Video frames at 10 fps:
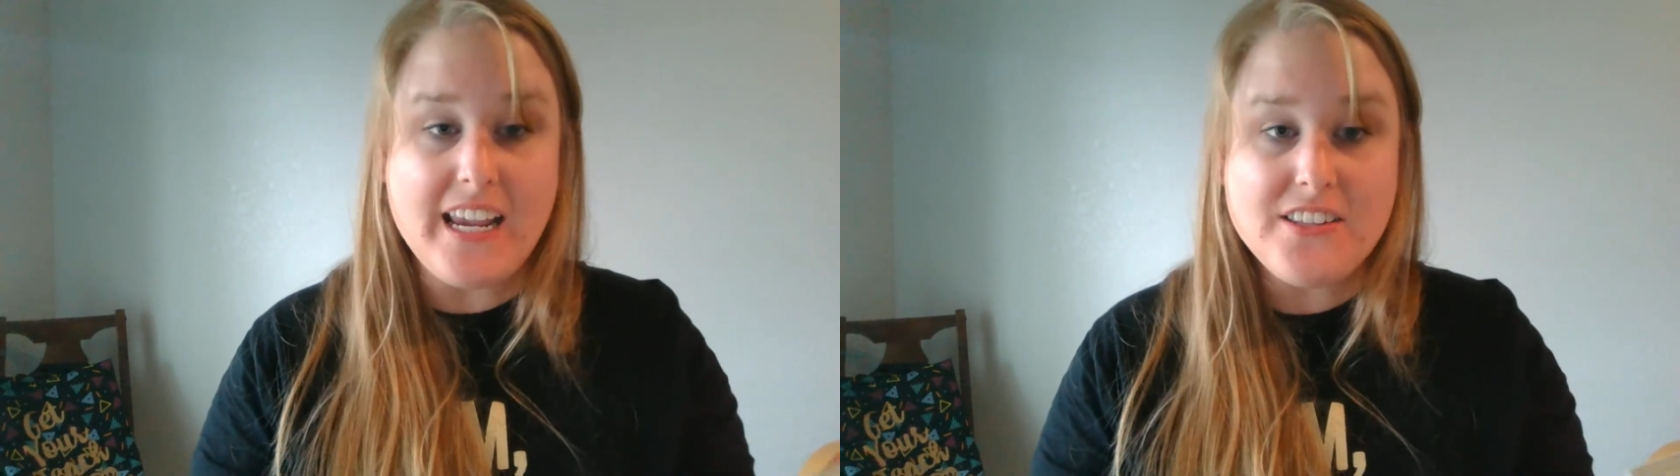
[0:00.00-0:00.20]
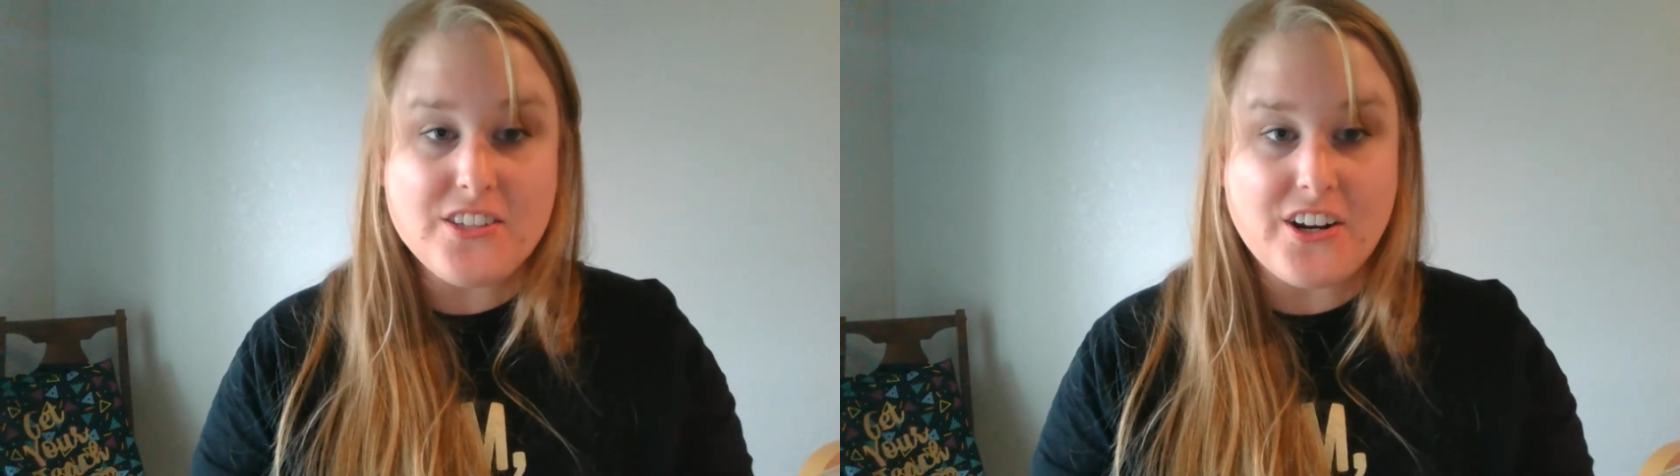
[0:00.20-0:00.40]

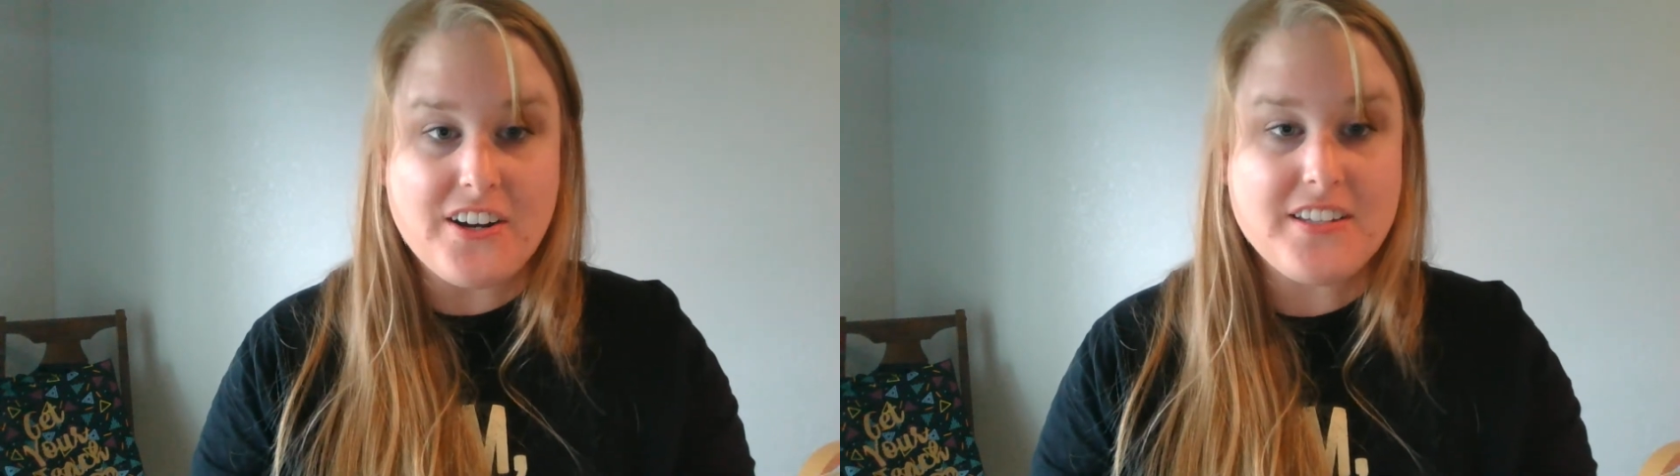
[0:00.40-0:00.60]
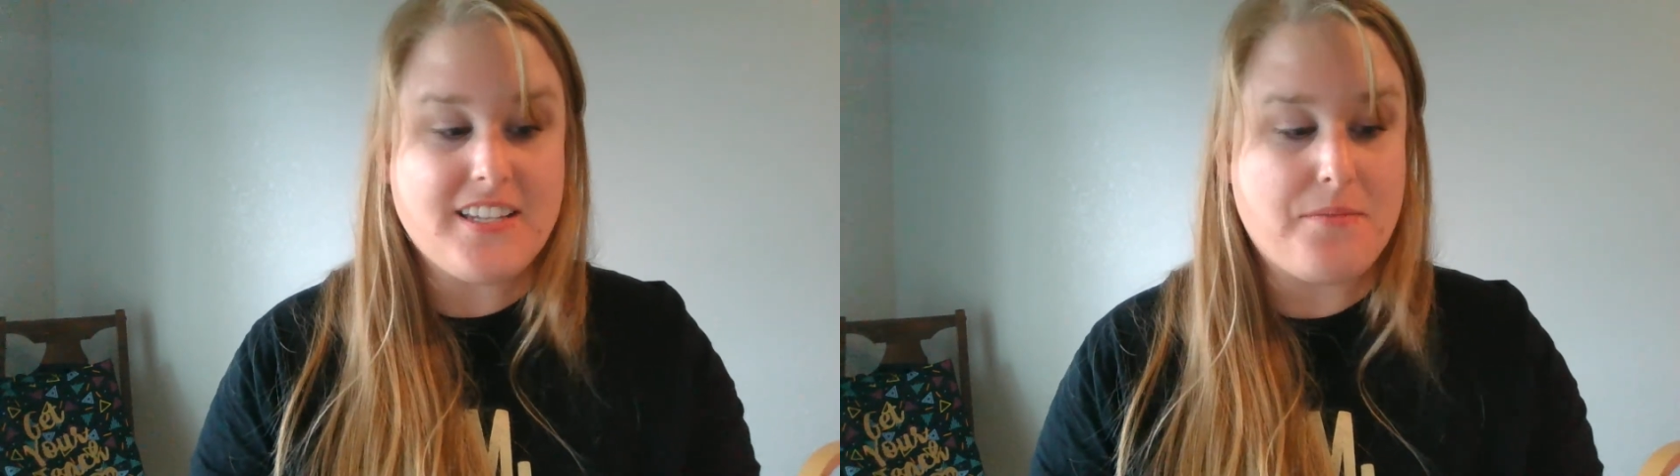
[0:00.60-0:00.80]
answer,"
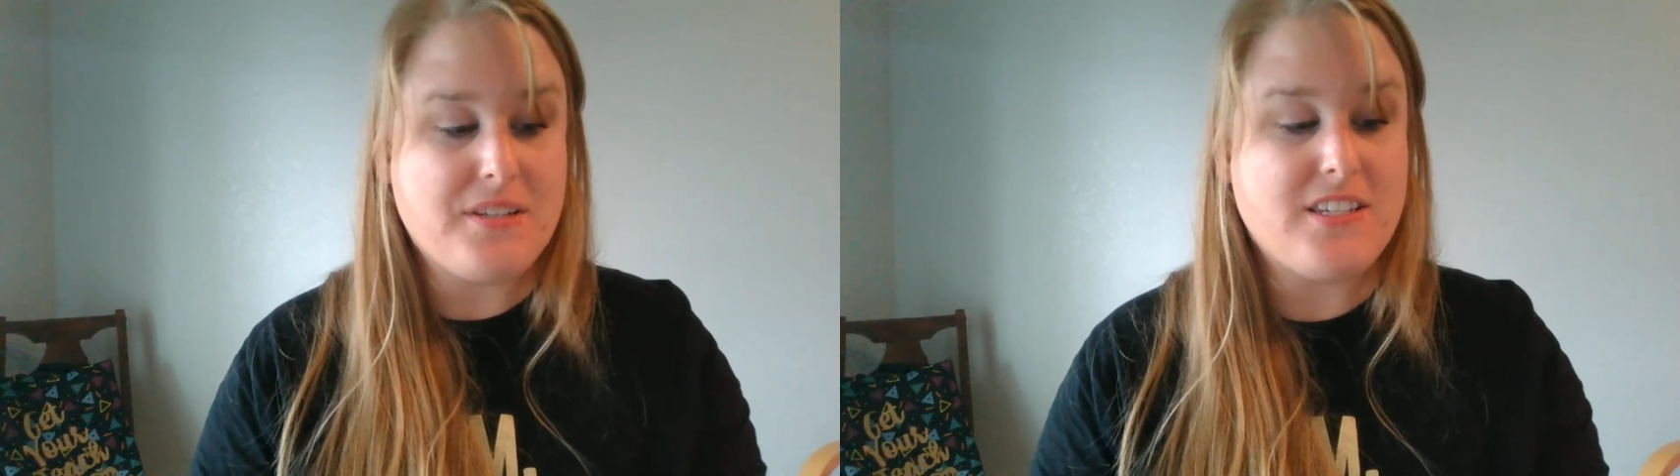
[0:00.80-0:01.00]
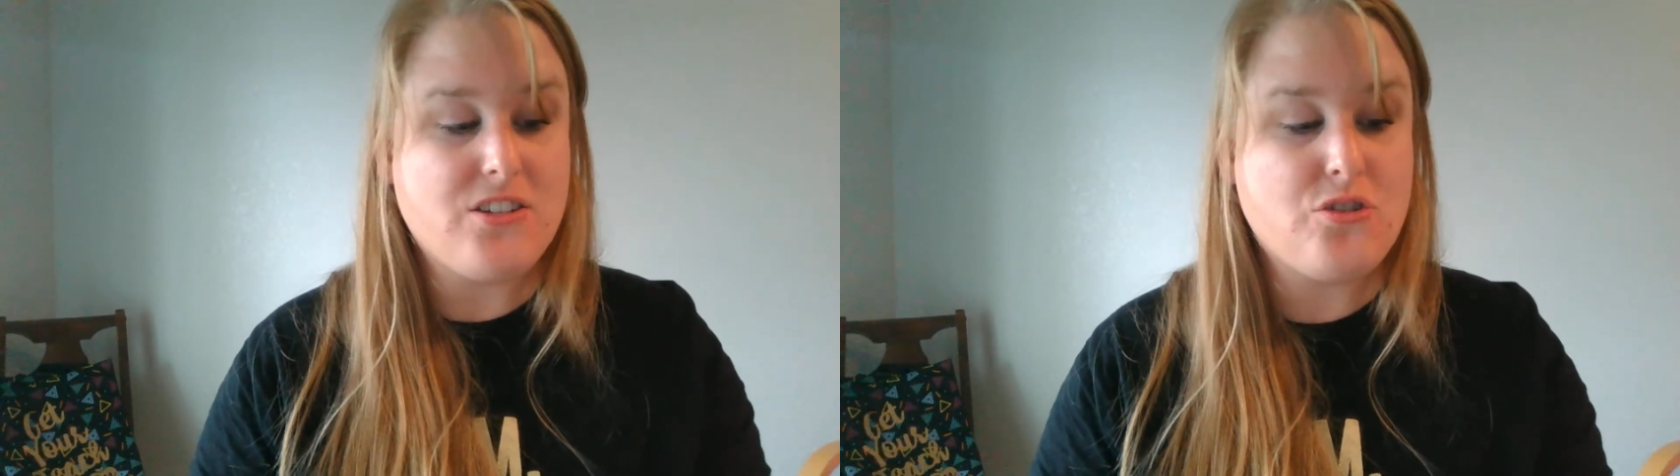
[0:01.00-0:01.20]
said
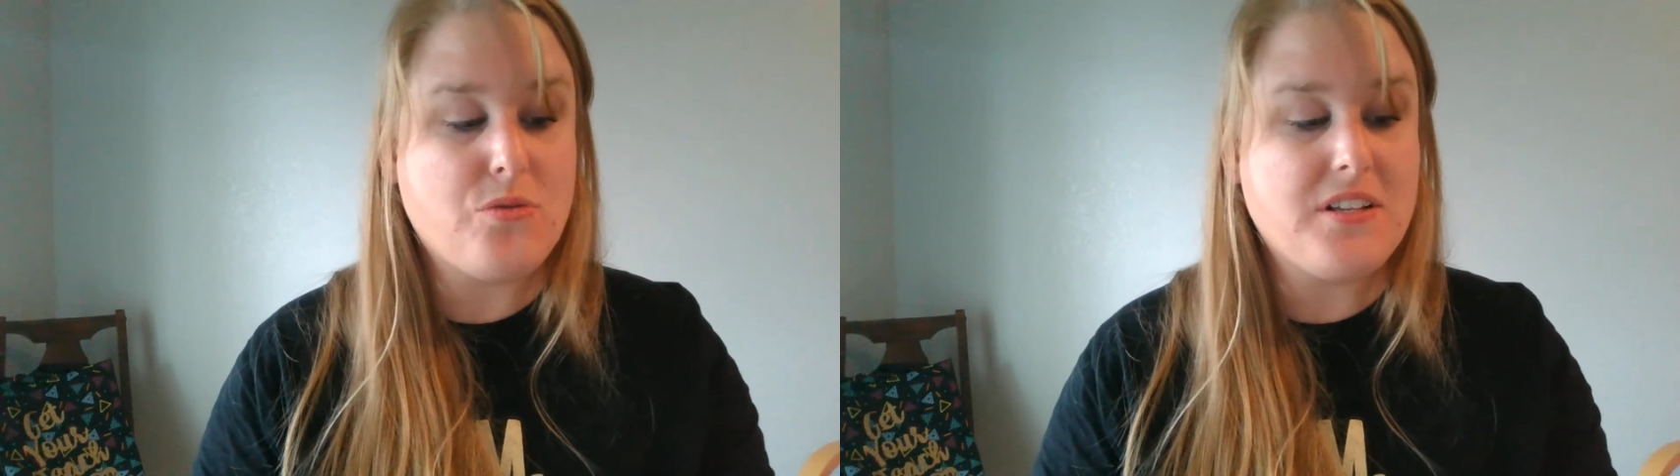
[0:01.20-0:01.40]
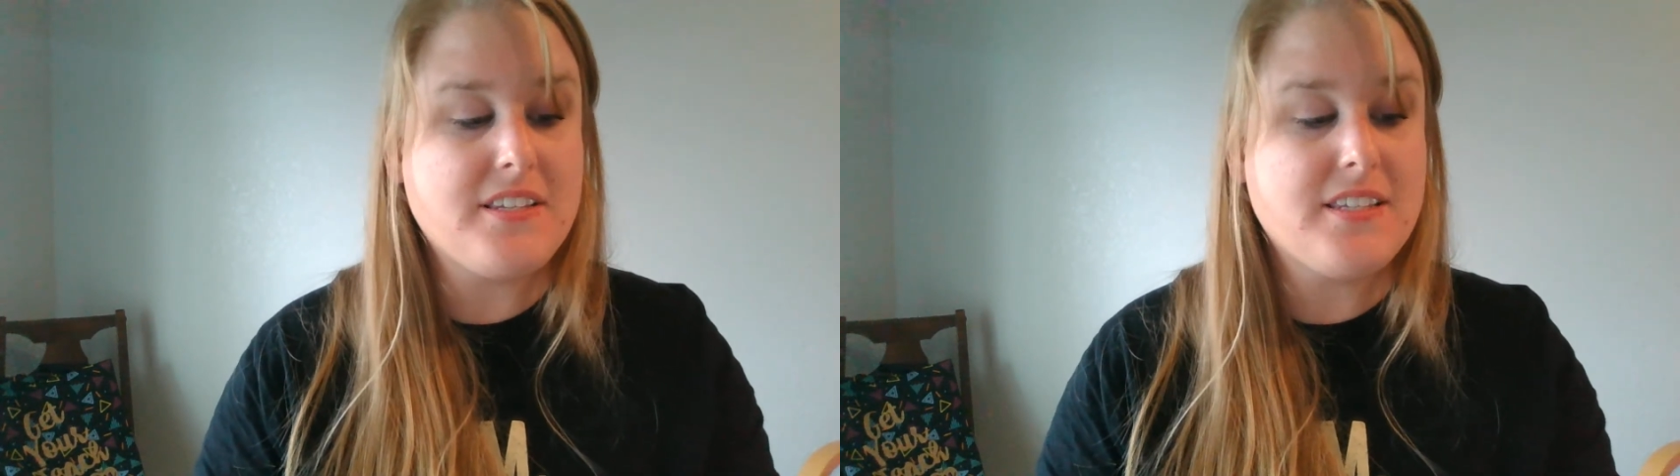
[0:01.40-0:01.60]
Mrs.
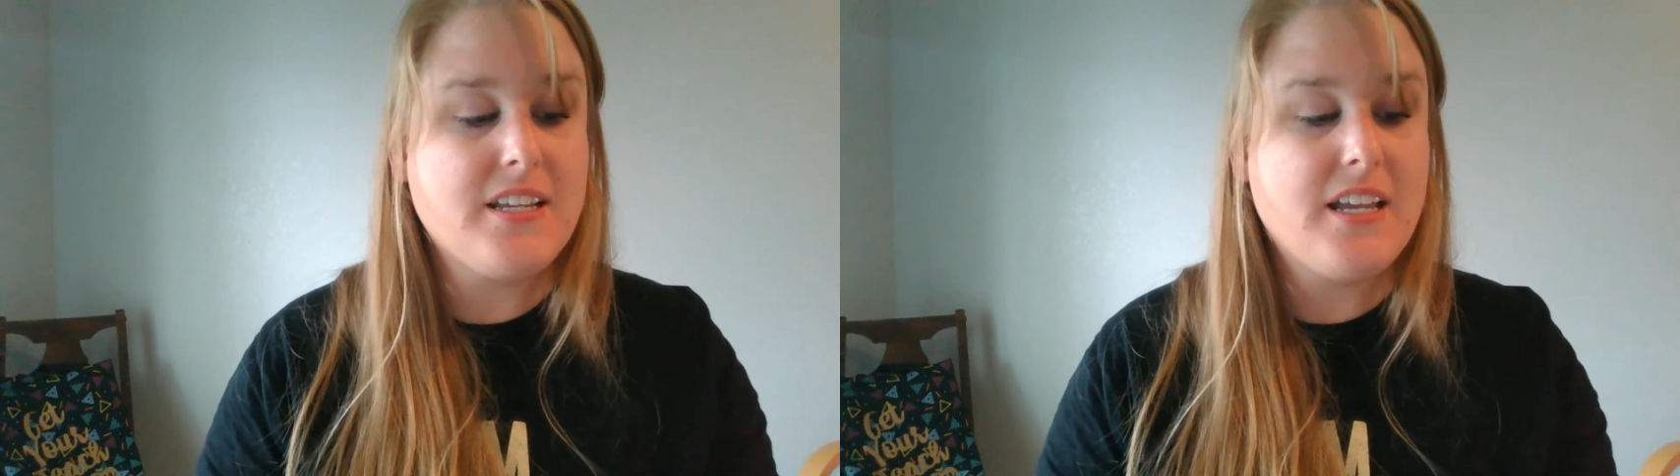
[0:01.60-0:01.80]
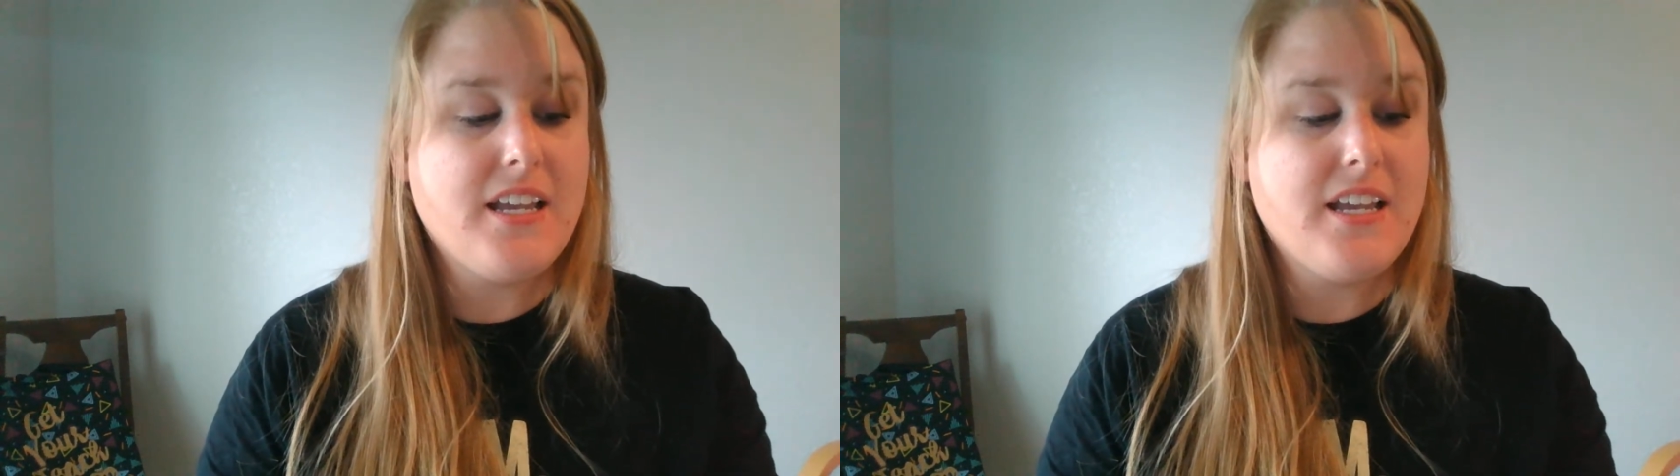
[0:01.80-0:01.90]
Jules.